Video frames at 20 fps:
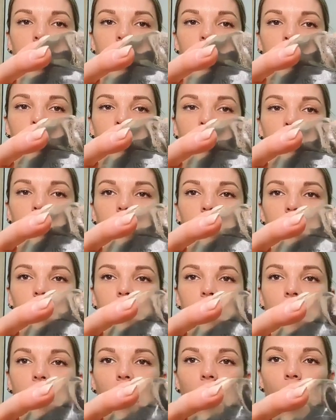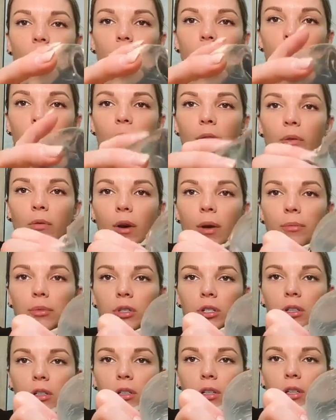despite the shell being
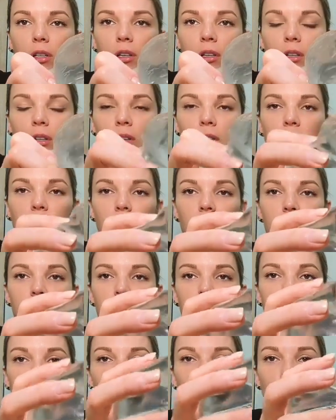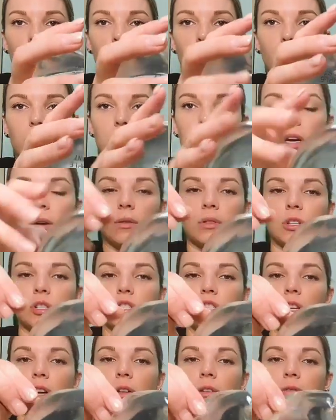ruptured. So when we talk about the
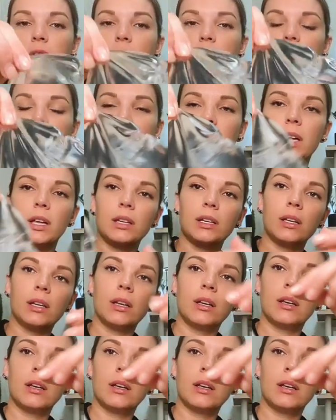shell of the implant,